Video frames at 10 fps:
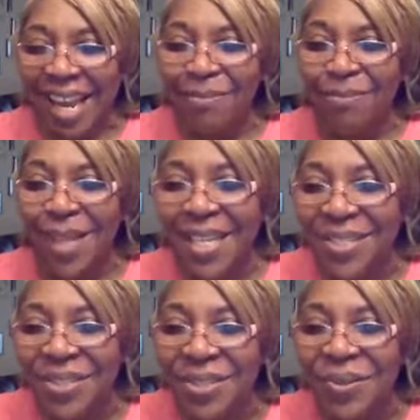God
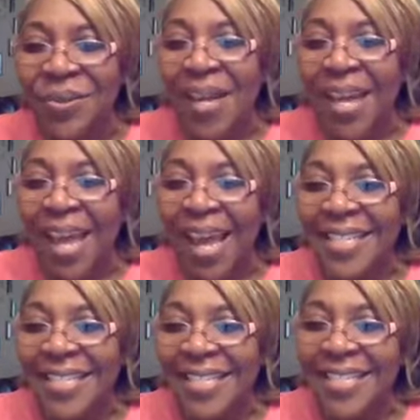bless you.
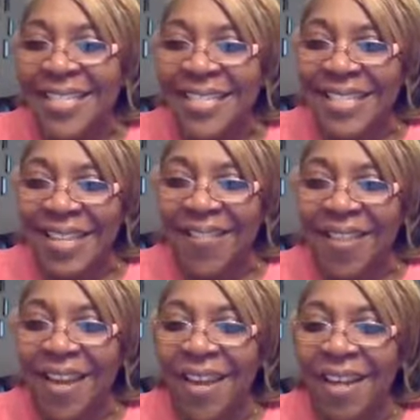Hey, Sister
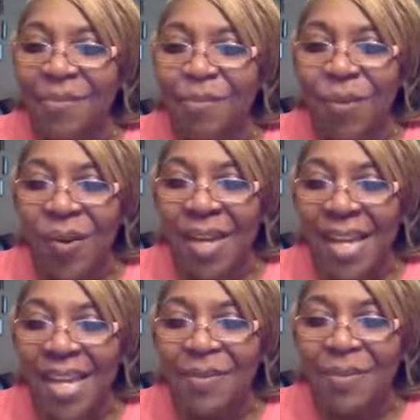Cynthia, good
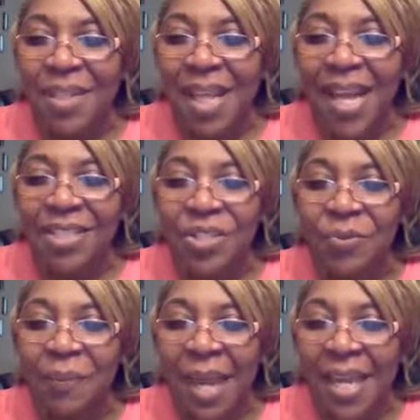morning. I'm glad
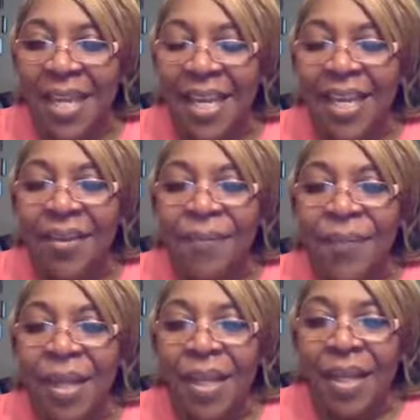you made it.
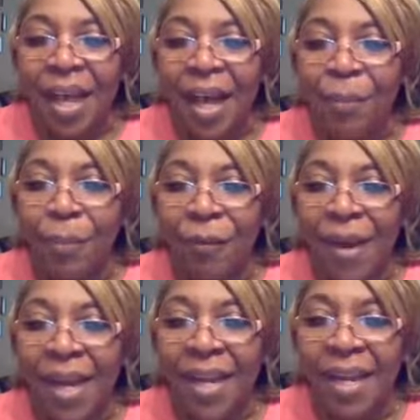I
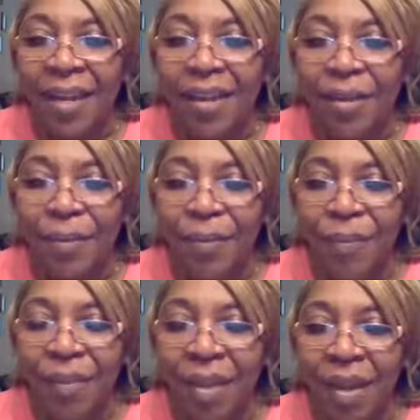pray
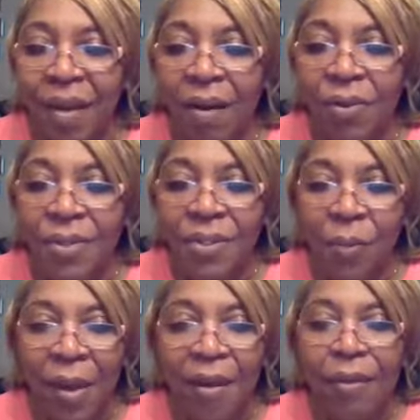um, that all is
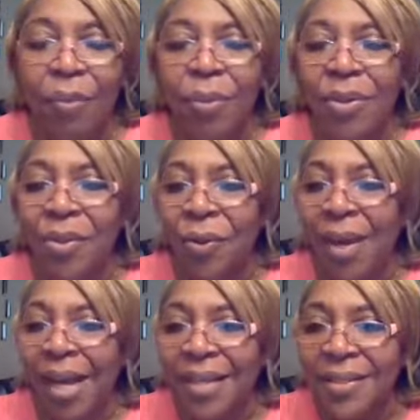well with your
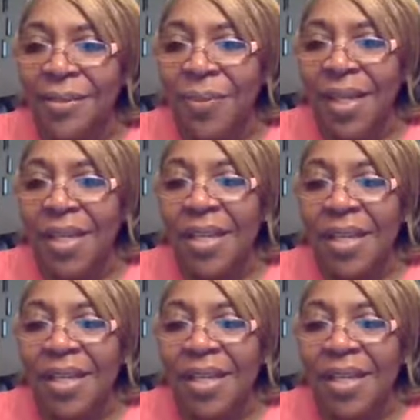husband.